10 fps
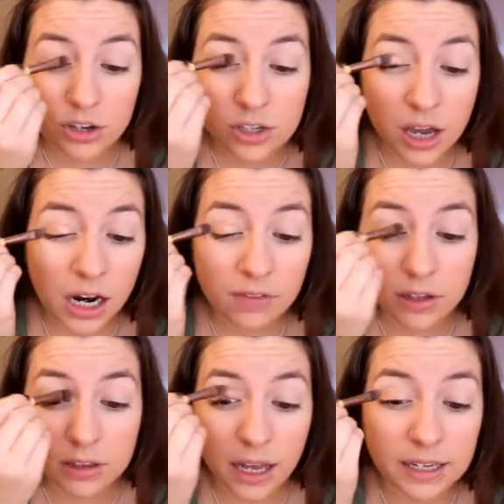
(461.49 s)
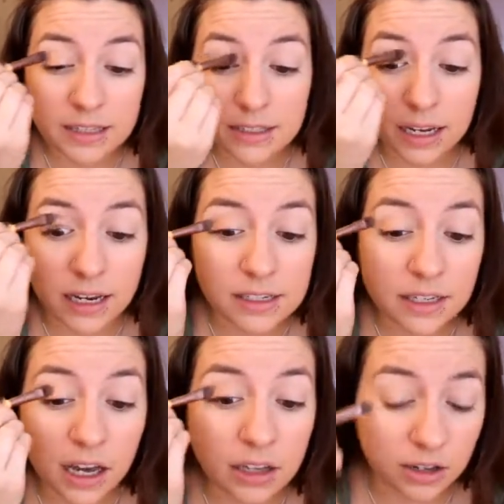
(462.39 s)
Just kind of a light
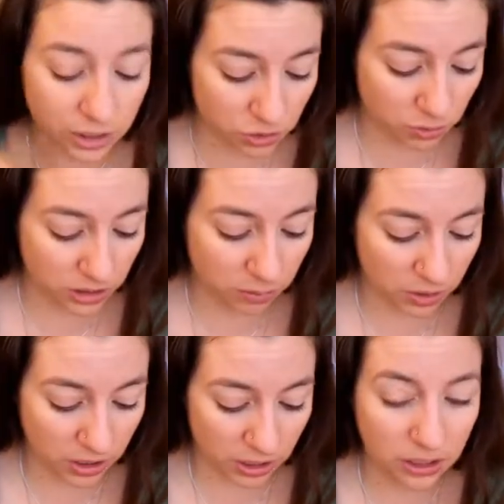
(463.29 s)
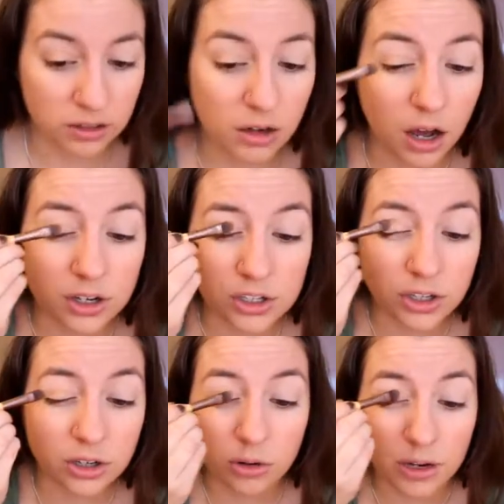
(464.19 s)
sandy color. It's really pretty. Not
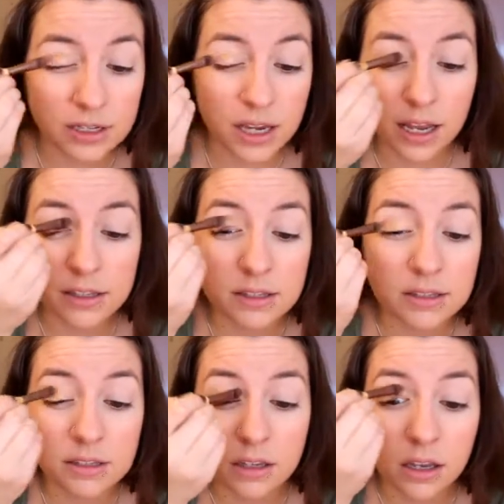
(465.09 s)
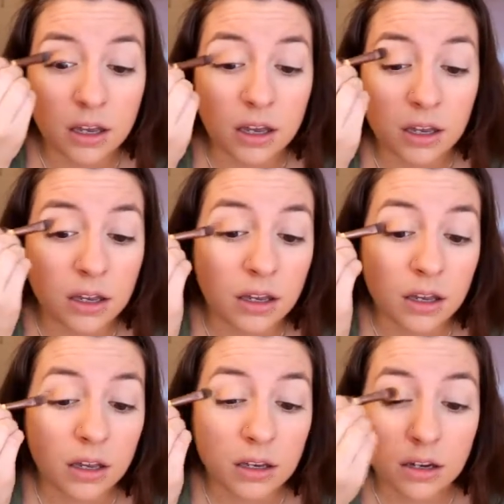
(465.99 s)
too intense,
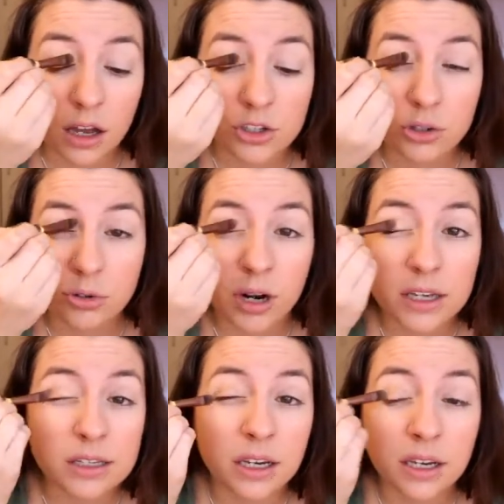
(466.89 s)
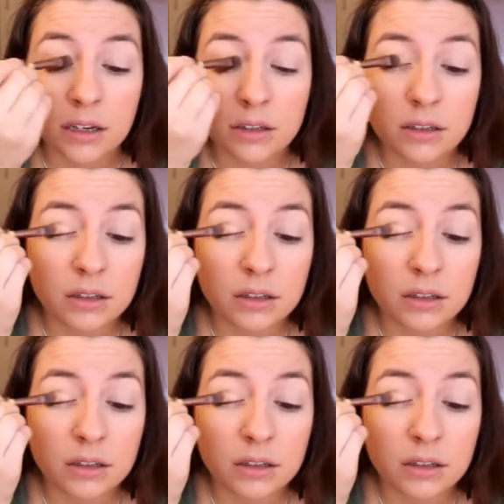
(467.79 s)
not too crazy,